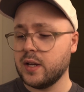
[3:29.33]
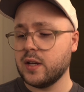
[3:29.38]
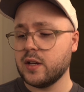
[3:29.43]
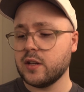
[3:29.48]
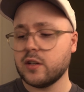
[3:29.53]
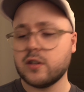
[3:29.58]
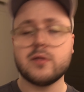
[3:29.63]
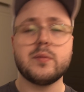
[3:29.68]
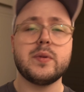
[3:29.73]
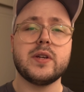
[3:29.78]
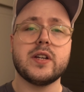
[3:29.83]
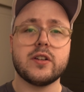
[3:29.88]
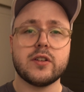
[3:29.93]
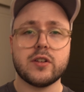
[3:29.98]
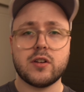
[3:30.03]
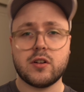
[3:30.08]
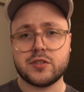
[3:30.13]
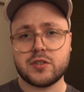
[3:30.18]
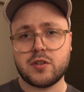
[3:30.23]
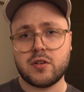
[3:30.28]
could be a good
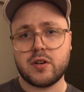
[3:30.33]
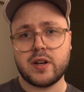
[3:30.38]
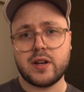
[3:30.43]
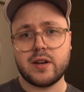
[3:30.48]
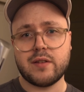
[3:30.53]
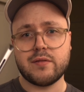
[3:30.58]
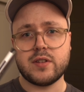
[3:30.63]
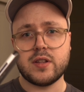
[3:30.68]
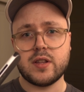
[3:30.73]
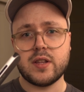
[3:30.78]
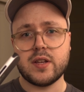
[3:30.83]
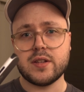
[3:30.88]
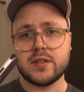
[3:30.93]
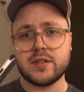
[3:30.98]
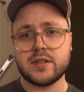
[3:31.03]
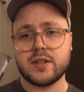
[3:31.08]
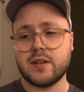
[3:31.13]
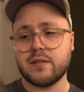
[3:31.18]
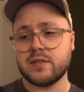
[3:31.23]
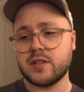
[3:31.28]
alternative to
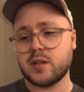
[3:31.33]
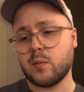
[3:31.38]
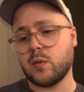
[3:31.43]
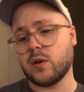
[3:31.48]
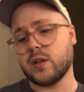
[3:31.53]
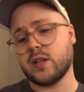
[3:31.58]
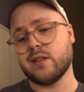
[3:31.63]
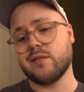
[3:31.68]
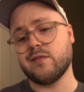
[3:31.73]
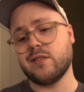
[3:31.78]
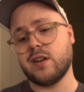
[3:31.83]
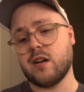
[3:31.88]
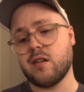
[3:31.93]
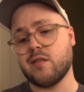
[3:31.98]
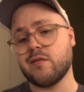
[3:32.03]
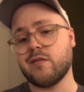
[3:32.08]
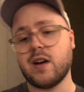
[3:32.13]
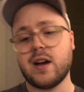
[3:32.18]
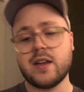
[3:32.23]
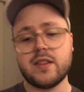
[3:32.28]
this if someone can
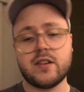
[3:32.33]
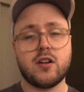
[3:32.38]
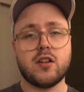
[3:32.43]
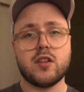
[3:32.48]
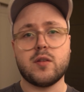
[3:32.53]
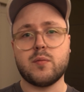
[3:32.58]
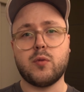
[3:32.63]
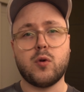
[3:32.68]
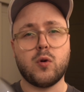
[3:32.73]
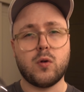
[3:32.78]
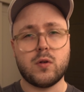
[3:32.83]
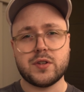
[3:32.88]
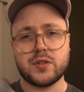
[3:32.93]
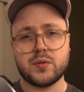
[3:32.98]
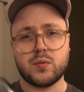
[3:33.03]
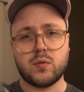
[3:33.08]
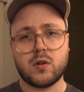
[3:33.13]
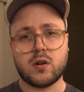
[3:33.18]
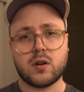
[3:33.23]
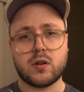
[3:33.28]
verify that all the
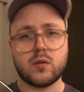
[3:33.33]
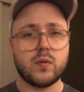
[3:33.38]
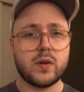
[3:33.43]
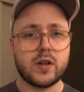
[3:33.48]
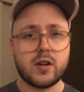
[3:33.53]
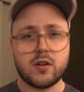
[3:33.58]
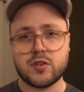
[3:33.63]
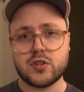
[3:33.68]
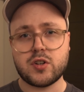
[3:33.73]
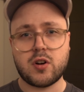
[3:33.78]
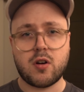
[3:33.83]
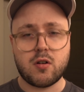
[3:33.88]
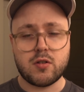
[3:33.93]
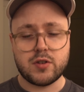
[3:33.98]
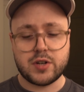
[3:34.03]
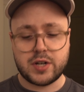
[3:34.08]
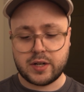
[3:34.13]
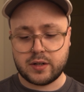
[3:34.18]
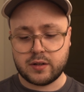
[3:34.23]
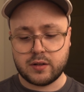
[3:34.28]
ports work when you're
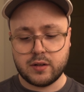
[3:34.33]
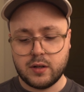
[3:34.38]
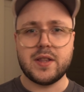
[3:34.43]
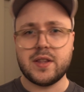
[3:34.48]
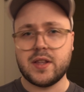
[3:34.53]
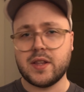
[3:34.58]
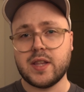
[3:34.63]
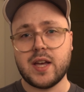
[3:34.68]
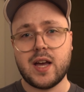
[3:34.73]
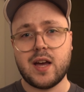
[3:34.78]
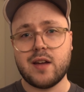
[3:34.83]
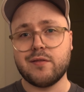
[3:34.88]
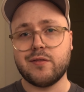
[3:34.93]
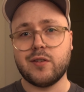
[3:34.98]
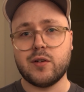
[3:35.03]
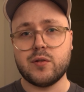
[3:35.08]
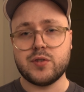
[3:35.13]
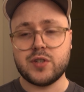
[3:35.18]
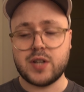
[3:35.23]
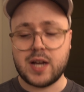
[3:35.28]
charging and that the
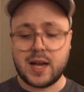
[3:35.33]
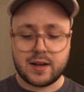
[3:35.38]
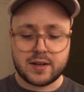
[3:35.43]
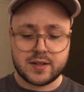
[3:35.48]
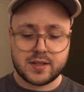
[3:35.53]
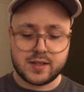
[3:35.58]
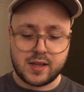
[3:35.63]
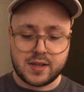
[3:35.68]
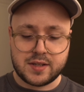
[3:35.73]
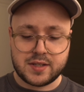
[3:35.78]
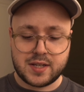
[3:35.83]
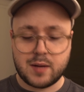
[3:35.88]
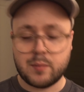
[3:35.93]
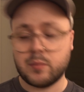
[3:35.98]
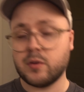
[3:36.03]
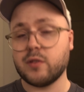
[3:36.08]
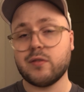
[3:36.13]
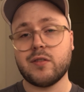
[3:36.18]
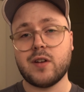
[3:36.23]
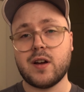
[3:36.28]
headphone jack is less
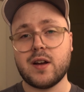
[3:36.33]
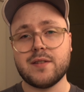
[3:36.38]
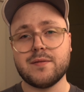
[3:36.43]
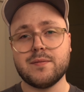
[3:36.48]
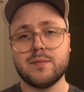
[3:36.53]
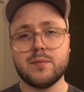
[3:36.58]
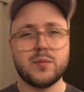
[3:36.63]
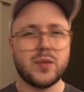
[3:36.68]
amplified.